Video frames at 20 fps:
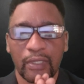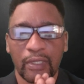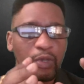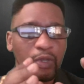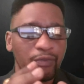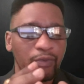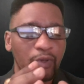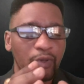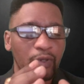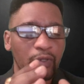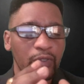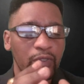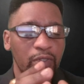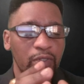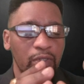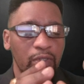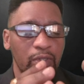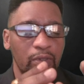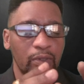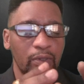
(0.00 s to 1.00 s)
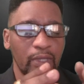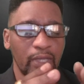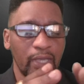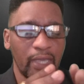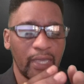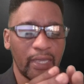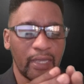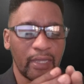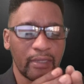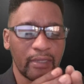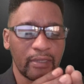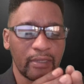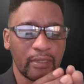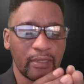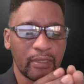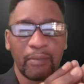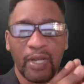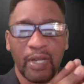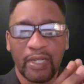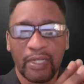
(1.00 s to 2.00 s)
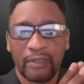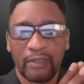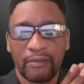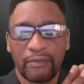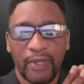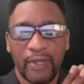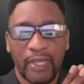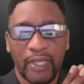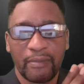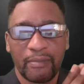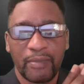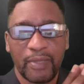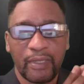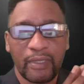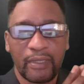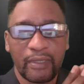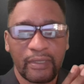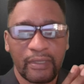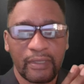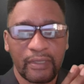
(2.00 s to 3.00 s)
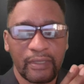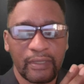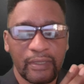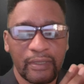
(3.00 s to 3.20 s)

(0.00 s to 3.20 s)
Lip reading: We've also looked at market viability.